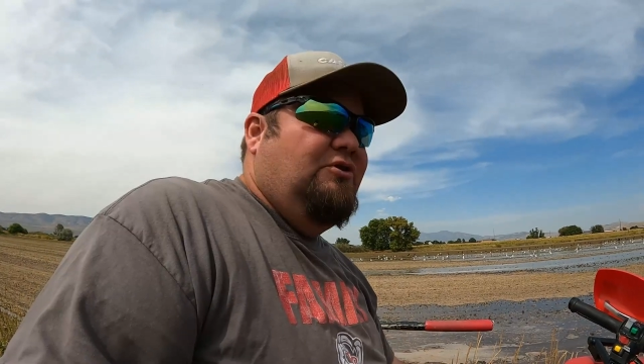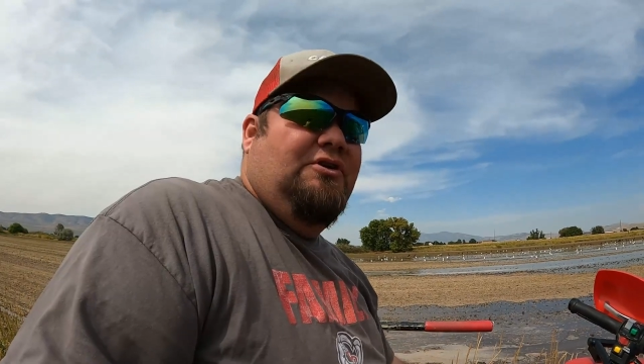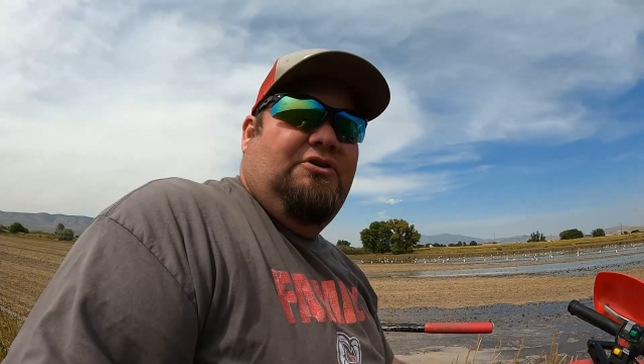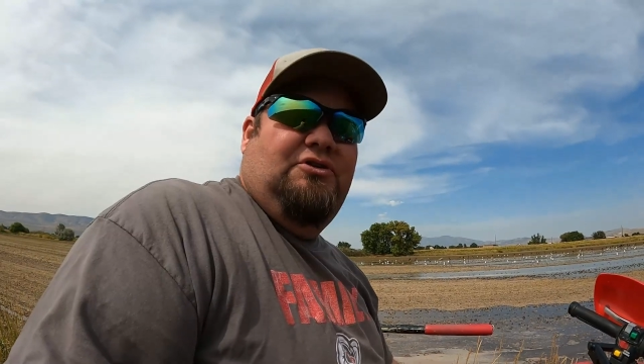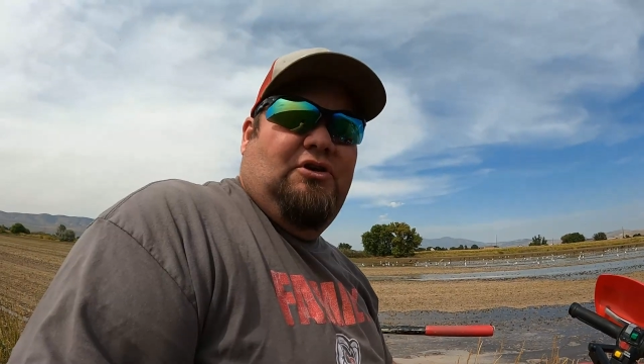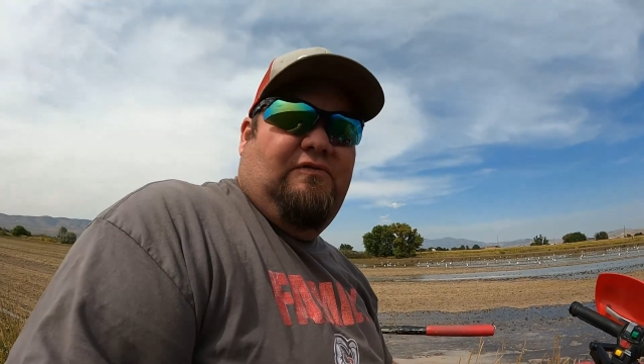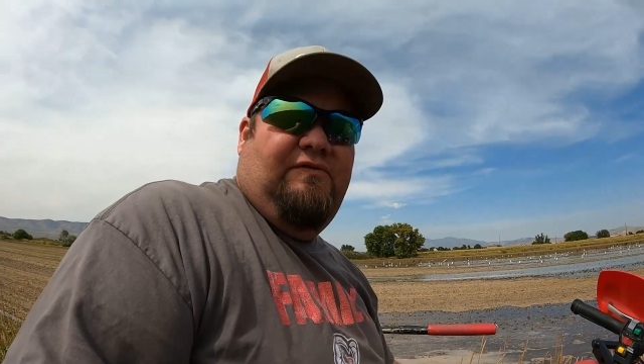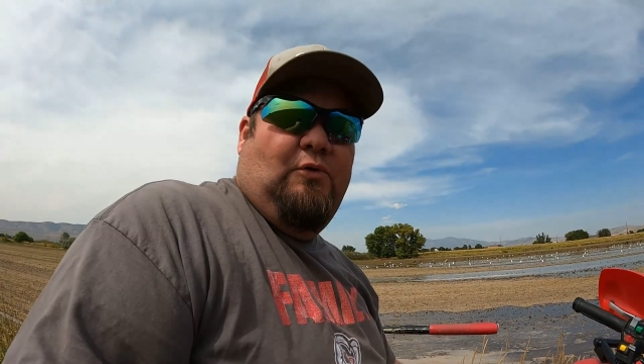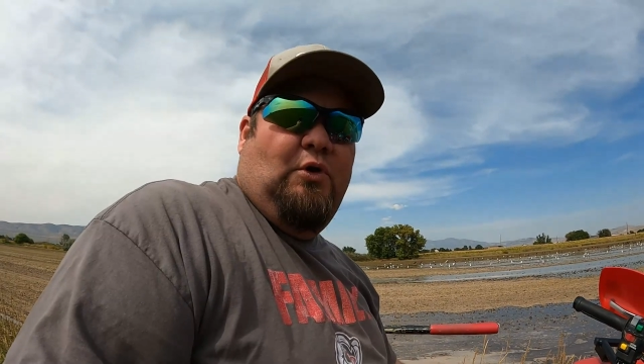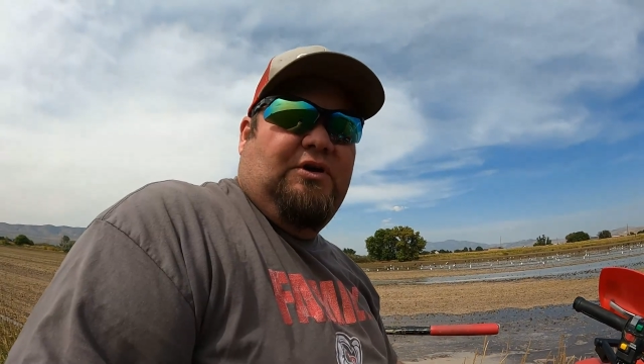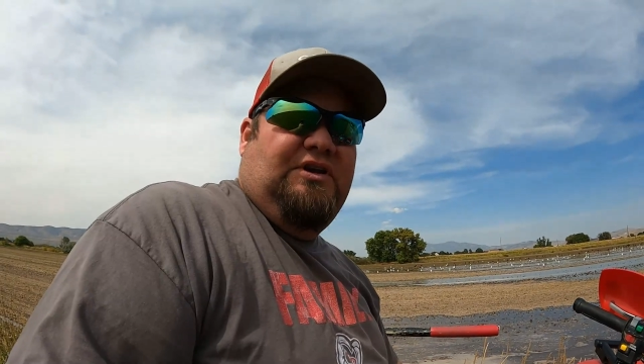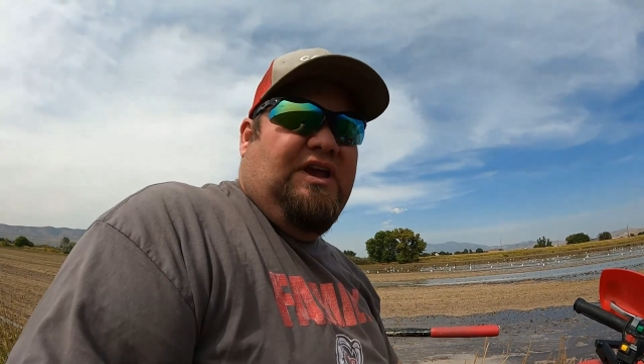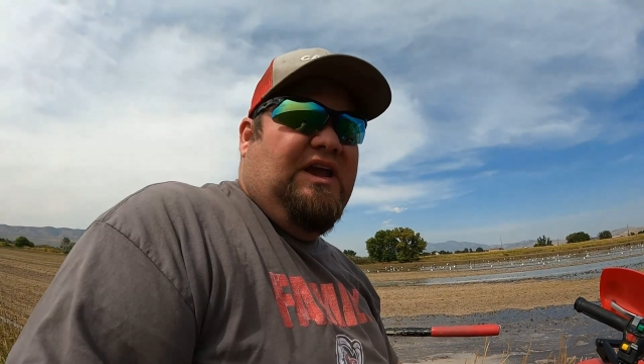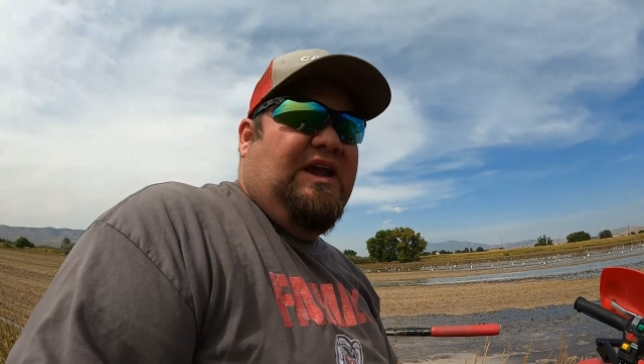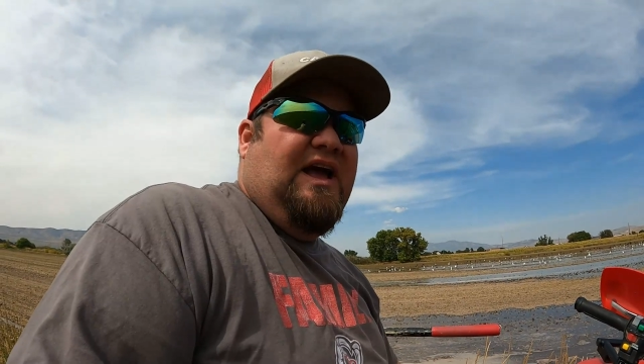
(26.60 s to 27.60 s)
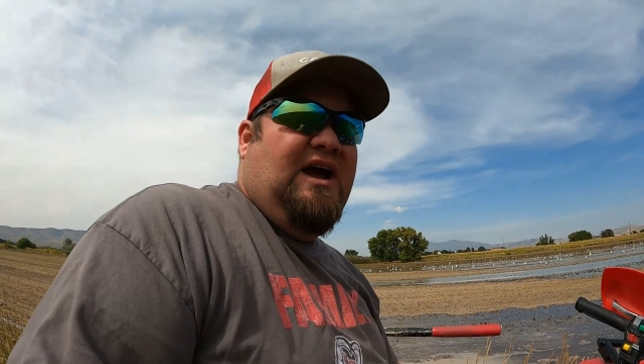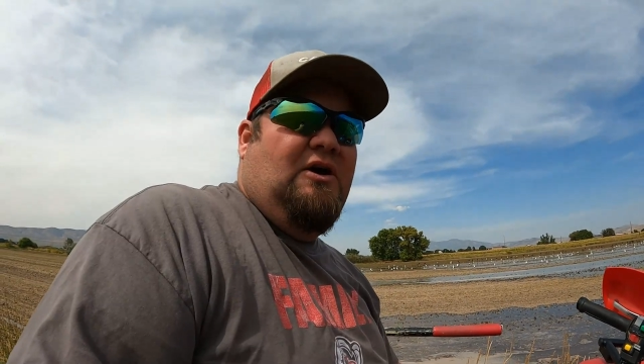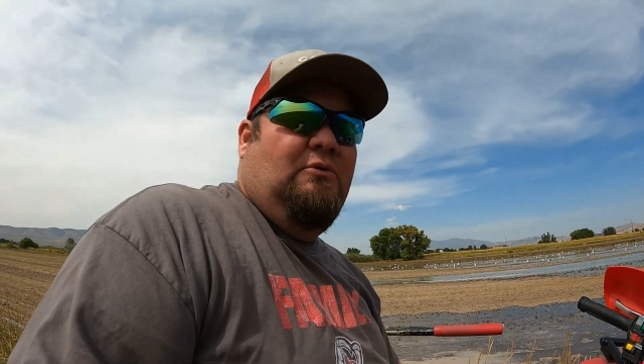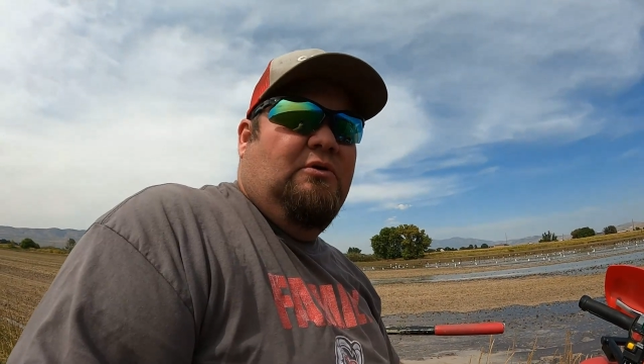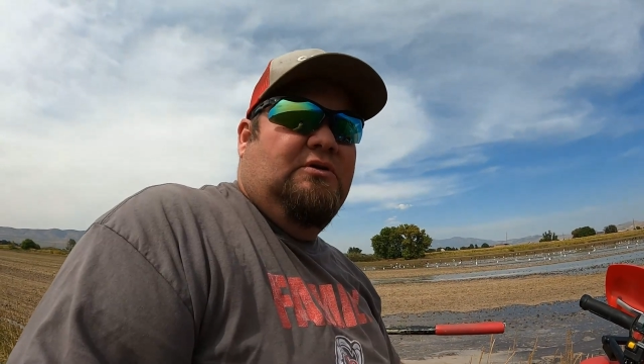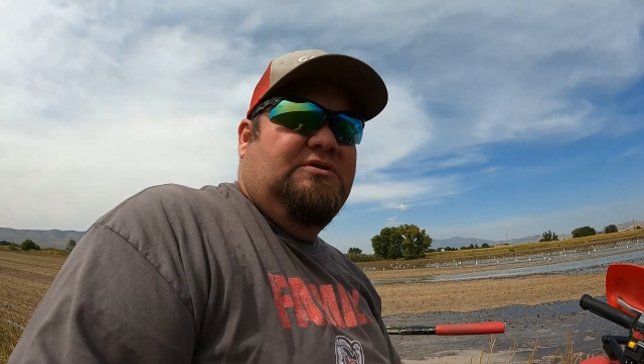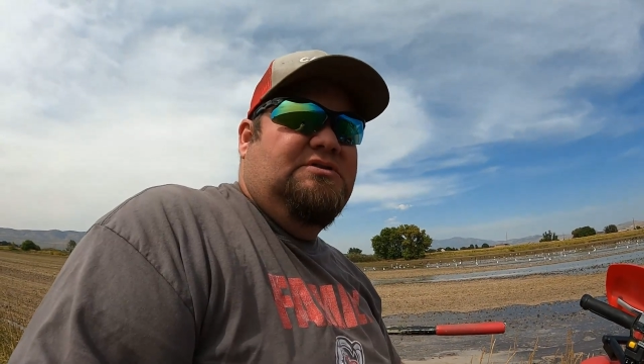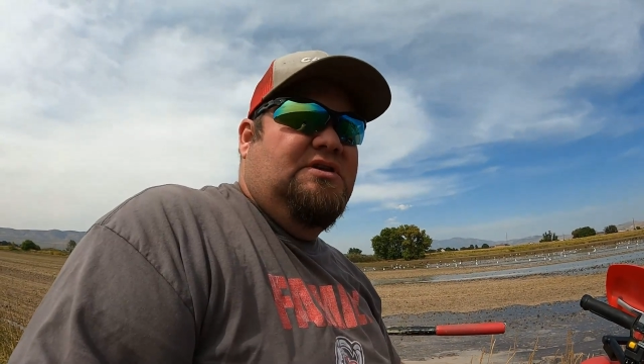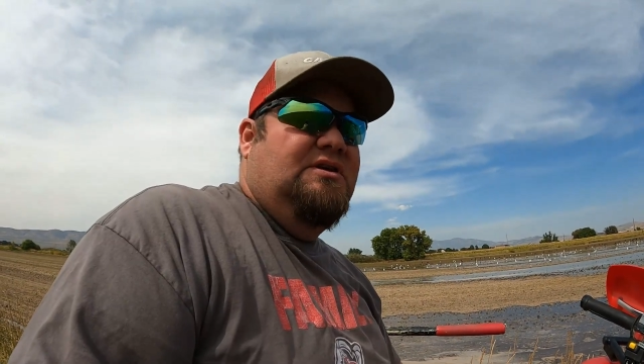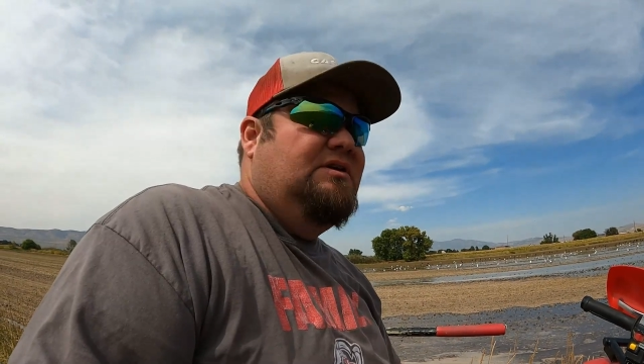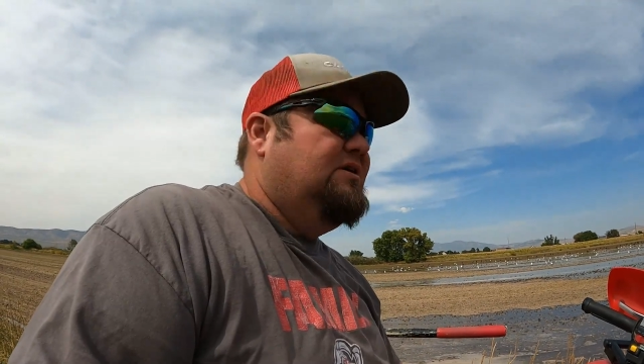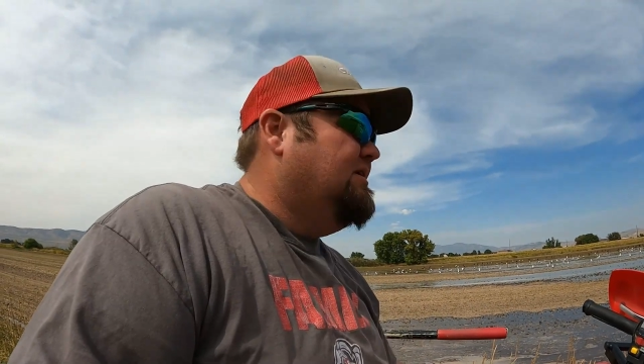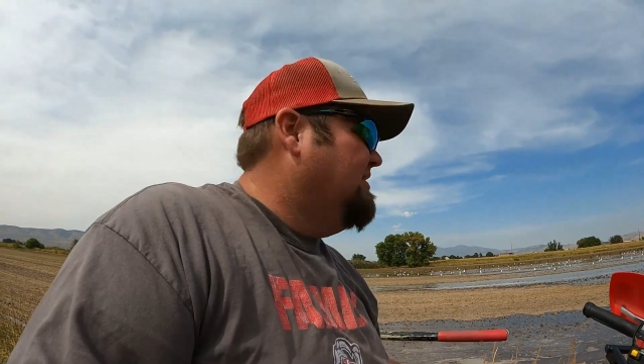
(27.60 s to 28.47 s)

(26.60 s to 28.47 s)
run took 14 hours.